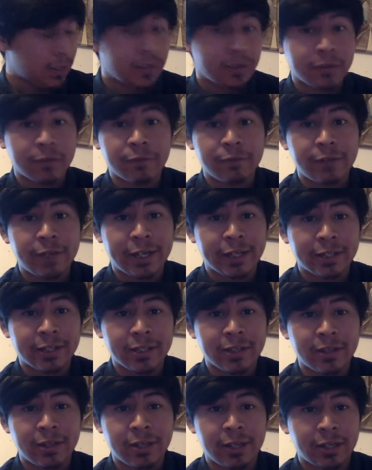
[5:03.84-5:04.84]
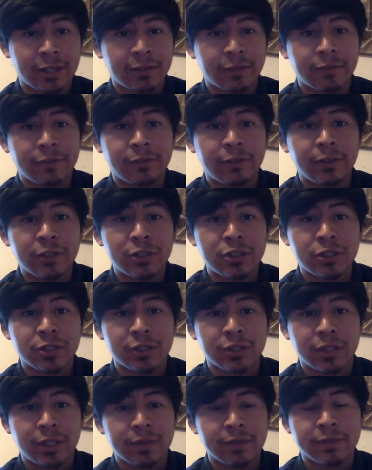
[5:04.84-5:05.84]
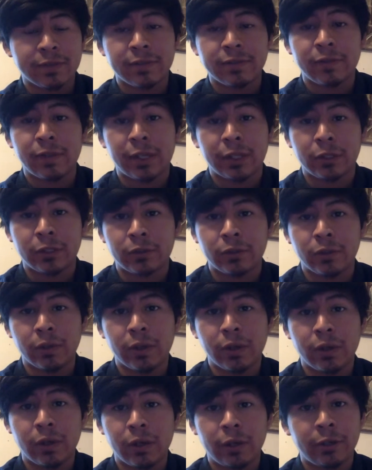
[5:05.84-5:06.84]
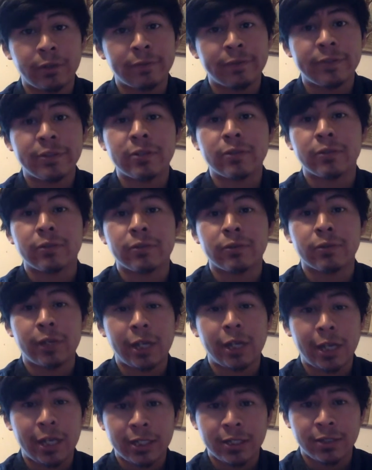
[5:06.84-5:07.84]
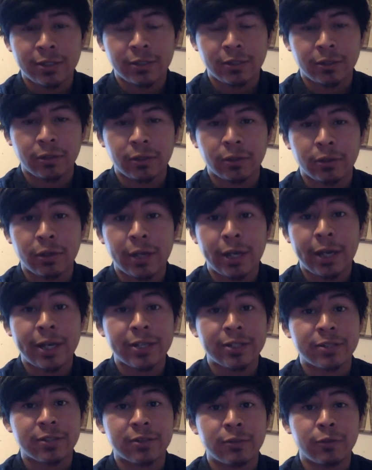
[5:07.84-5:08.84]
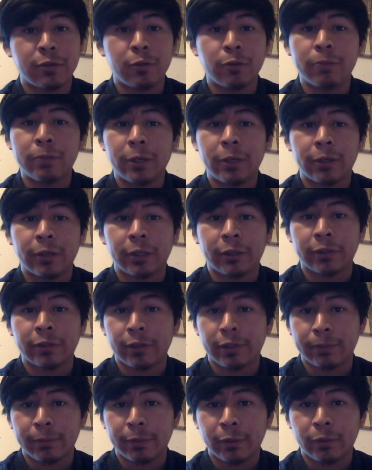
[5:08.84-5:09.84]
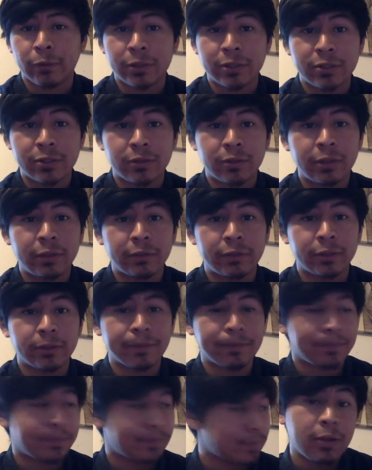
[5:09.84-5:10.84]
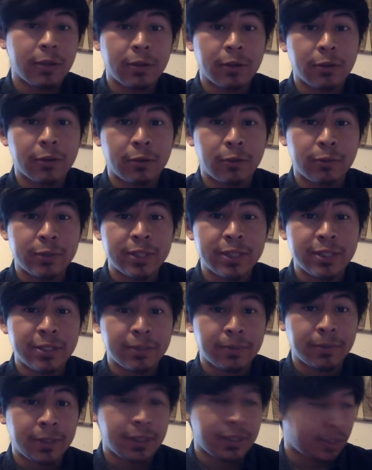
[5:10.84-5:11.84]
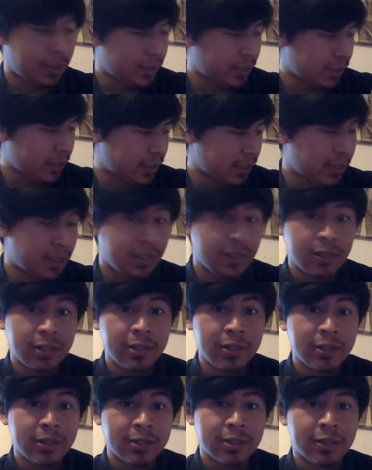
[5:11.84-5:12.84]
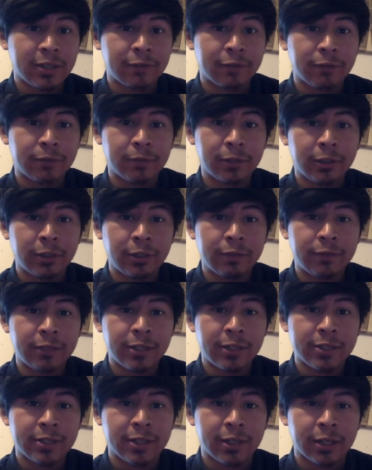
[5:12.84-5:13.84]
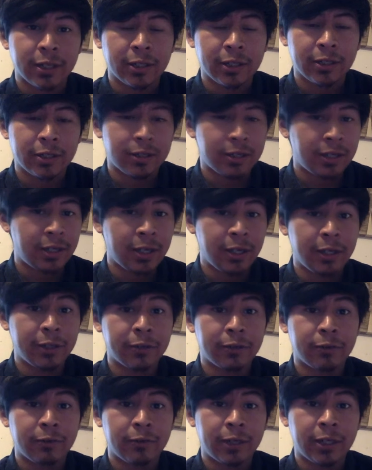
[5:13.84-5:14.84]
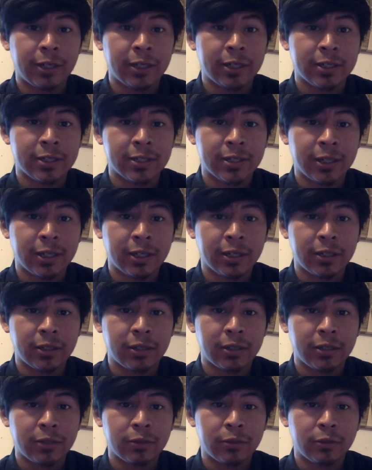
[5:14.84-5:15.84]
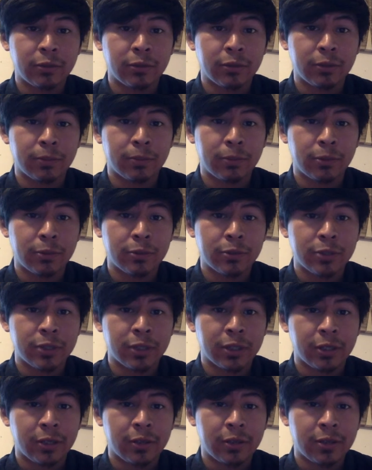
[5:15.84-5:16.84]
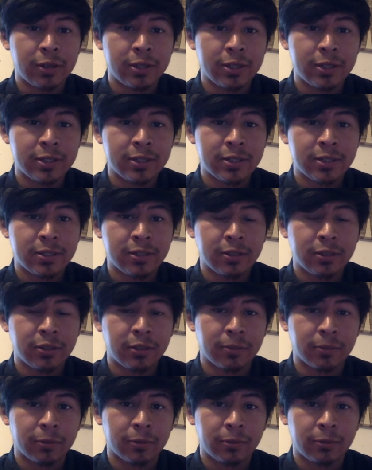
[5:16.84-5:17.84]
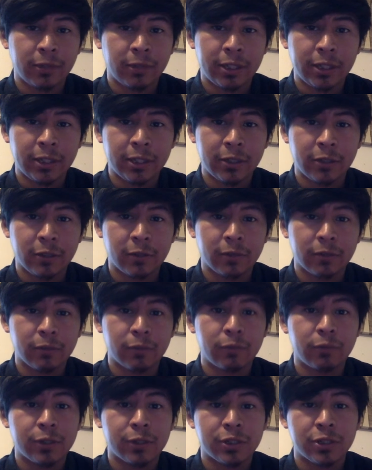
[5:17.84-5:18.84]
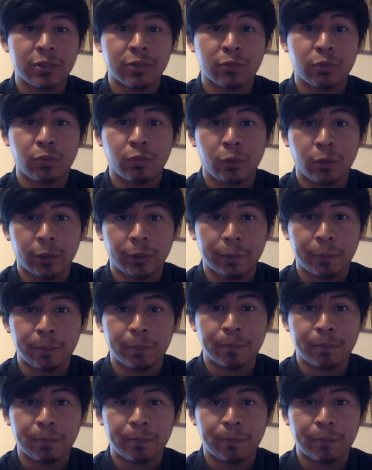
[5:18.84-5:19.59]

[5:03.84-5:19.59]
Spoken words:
the fact that the function gives the value of 2 at 0 has no bearing on the limit whatsoever. The reason being is that from the left-hand side and the right-hand side, you are approaching this number right here, which is 1.